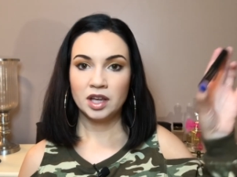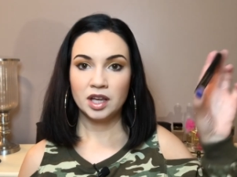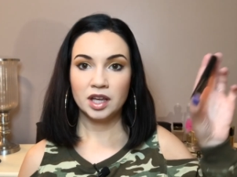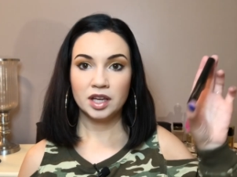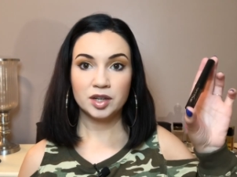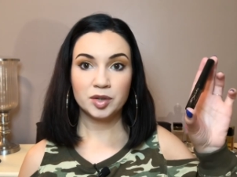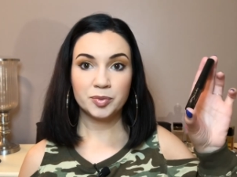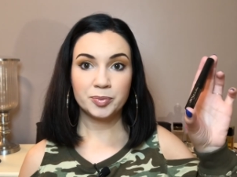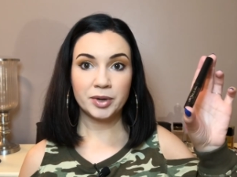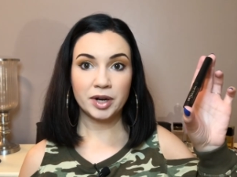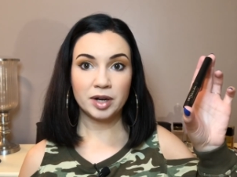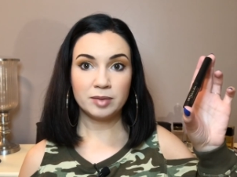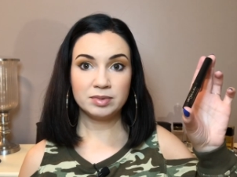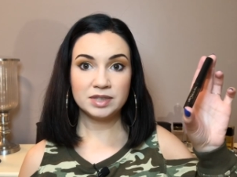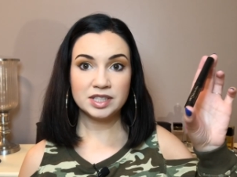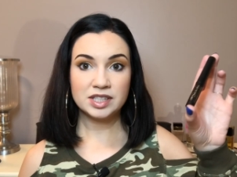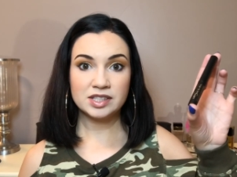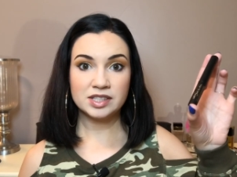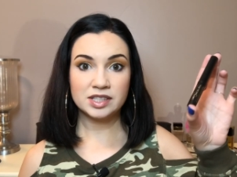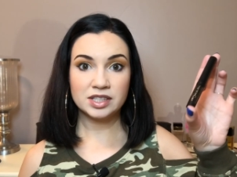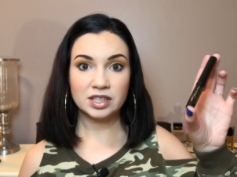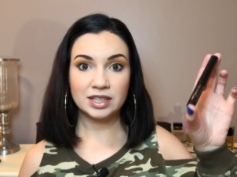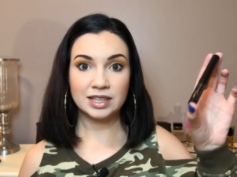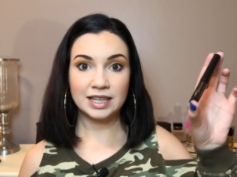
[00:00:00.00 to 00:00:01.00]
it'll probably
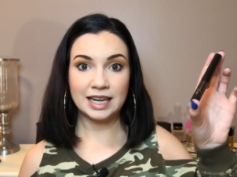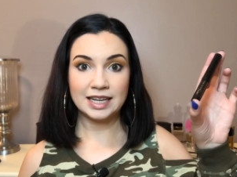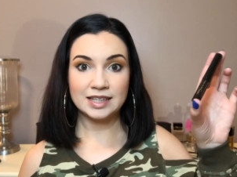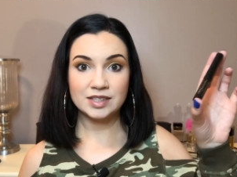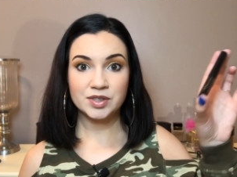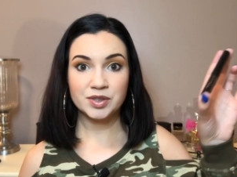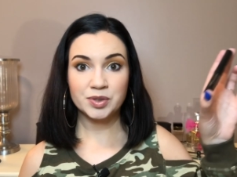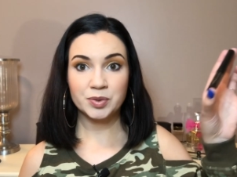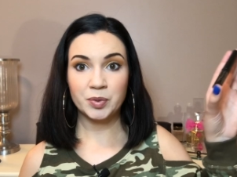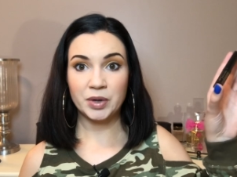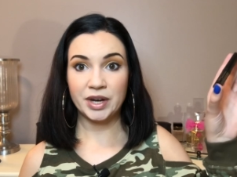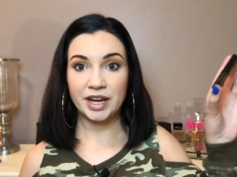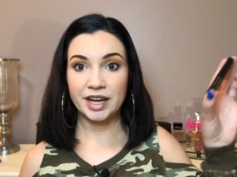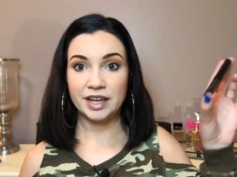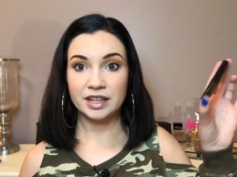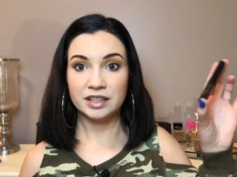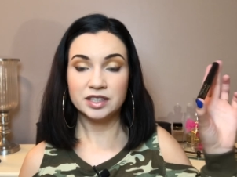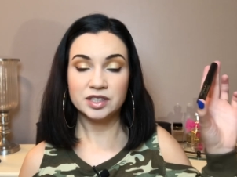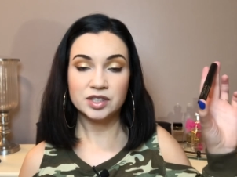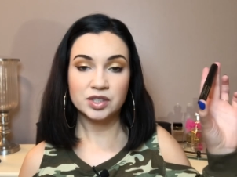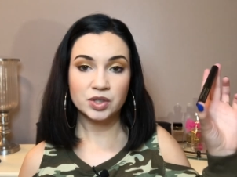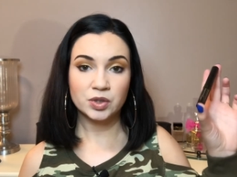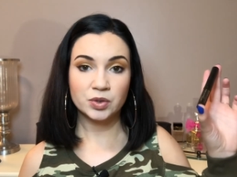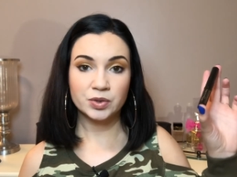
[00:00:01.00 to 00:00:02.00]
still last a
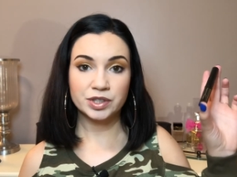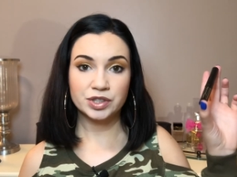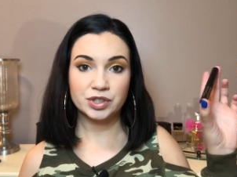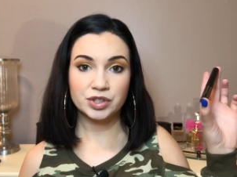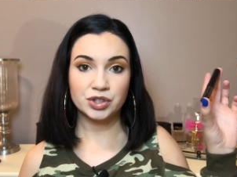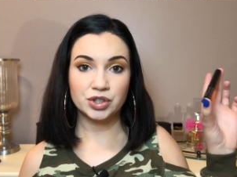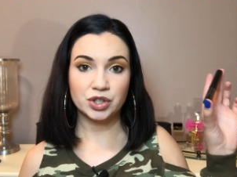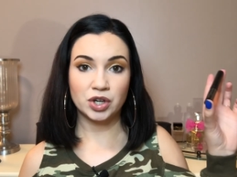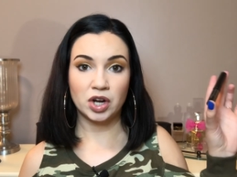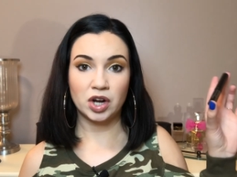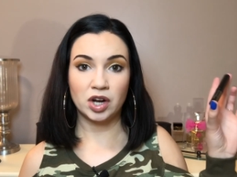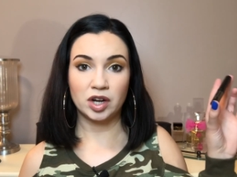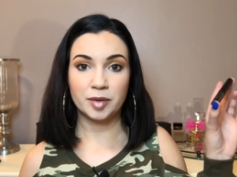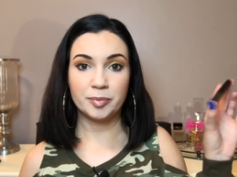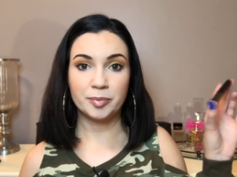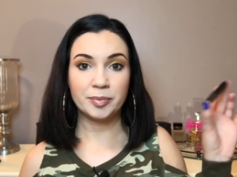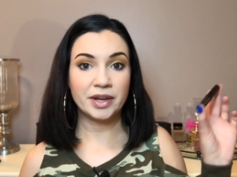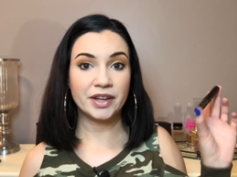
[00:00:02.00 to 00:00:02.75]
while. It's going strong,